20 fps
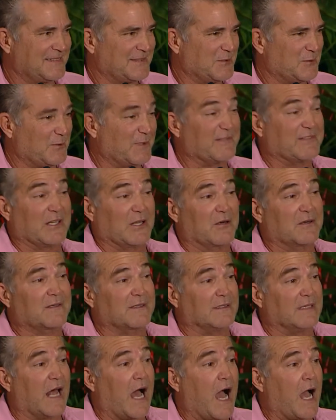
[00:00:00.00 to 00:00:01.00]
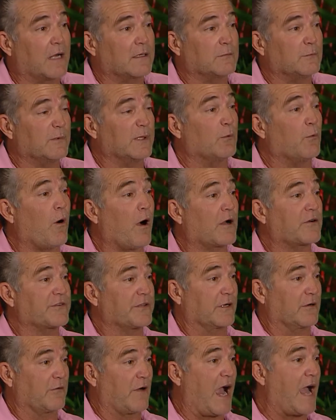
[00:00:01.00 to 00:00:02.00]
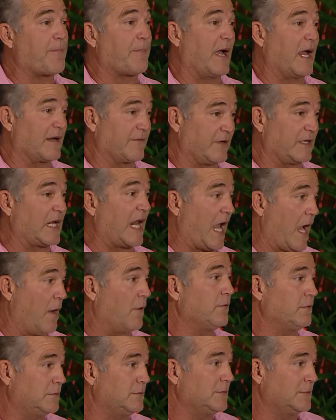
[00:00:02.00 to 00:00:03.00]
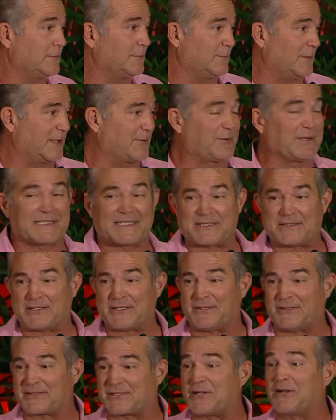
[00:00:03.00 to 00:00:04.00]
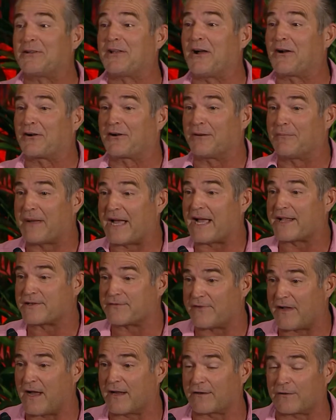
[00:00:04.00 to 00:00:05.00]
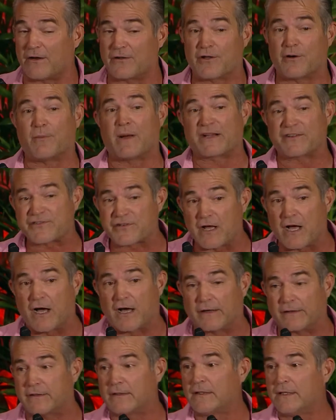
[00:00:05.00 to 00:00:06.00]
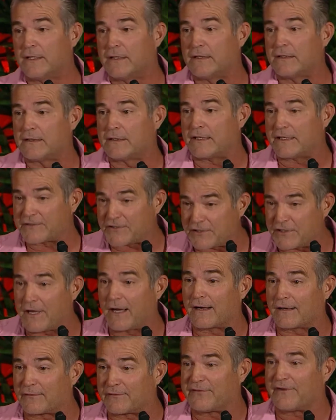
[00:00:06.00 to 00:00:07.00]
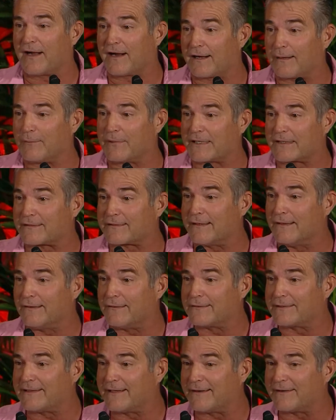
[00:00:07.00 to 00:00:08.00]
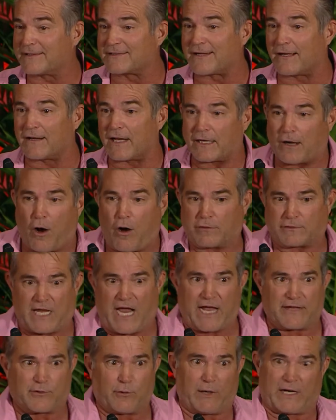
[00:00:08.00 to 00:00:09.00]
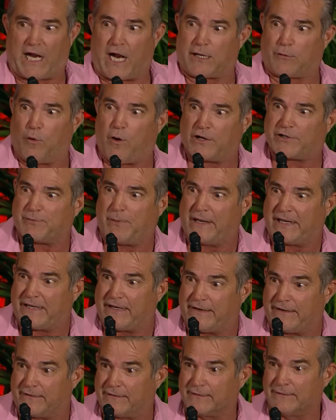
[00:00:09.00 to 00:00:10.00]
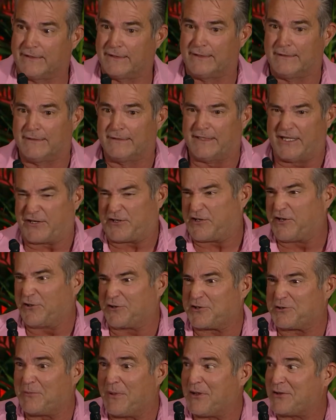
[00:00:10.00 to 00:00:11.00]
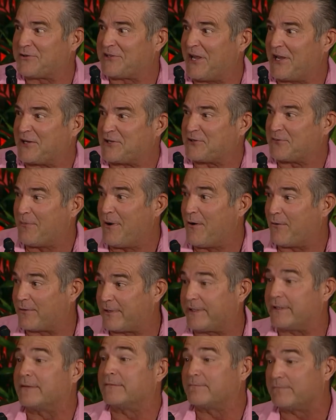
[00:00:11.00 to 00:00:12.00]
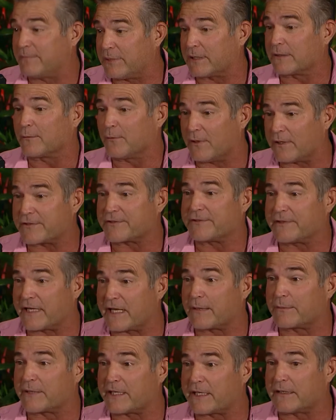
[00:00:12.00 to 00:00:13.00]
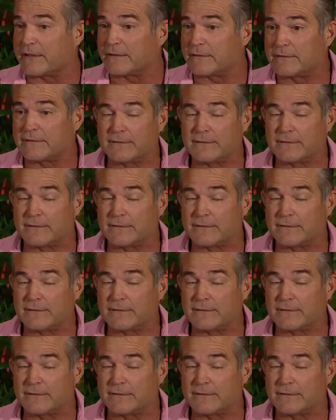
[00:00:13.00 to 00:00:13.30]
We've learned a lot. We wash the crap out of it now. We really do. It's no longer a badge of honor. Although my son, he's a younger fireman, so, you know, he's all like, oh, Dad, do I got to wash my gear? It still smells like smoke. He better wash your damn gear.